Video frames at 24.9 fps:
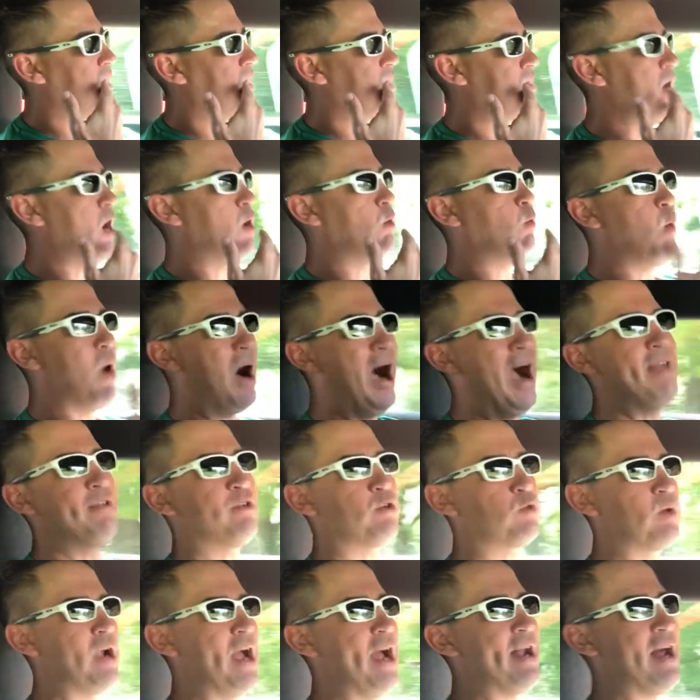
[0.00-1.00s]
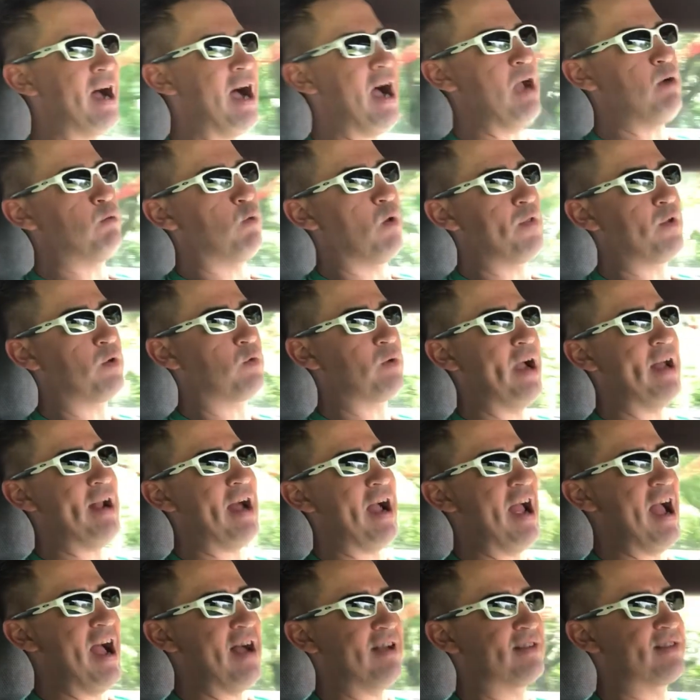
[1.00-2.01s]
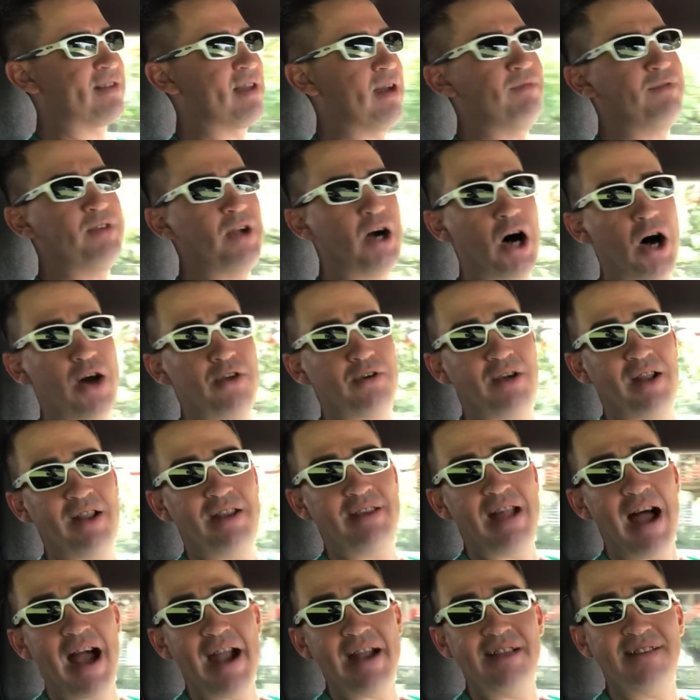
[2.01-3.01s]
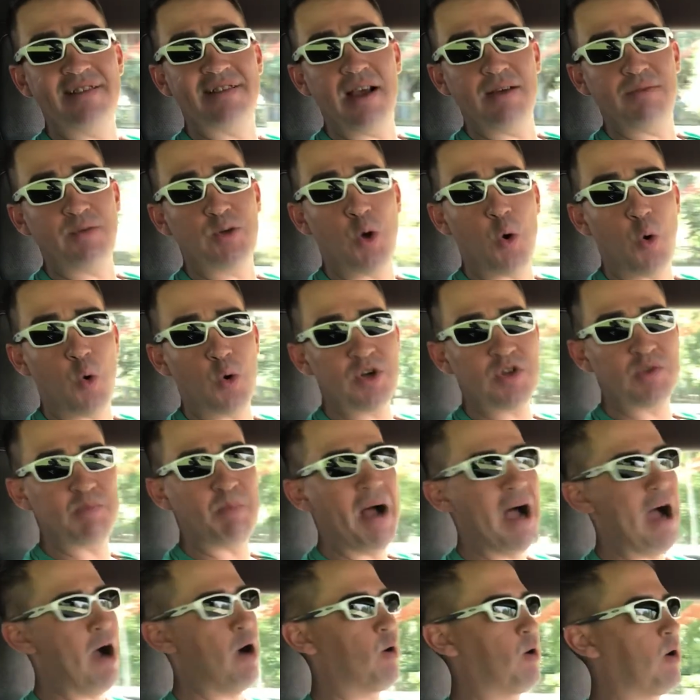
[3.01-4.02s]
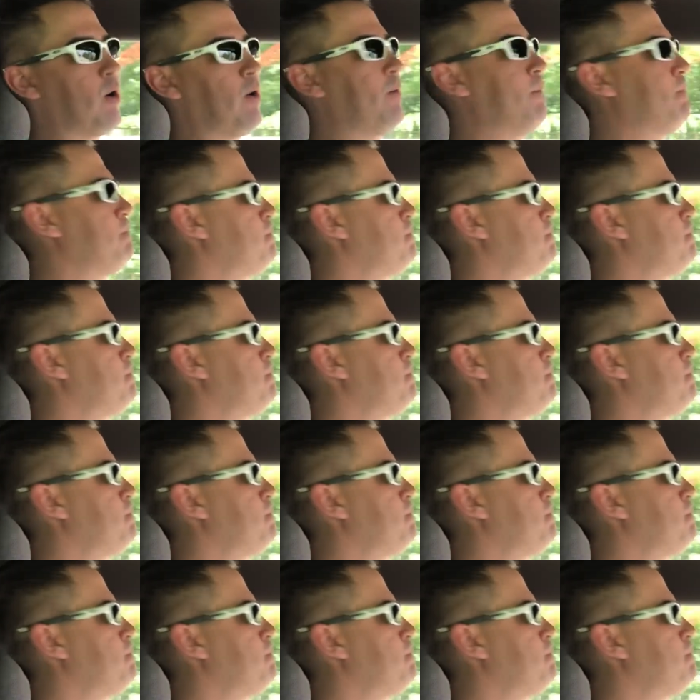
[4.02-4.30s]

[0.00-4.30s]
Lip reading: Now, why the Redeye? Well, the Redeye has 797 horsepower.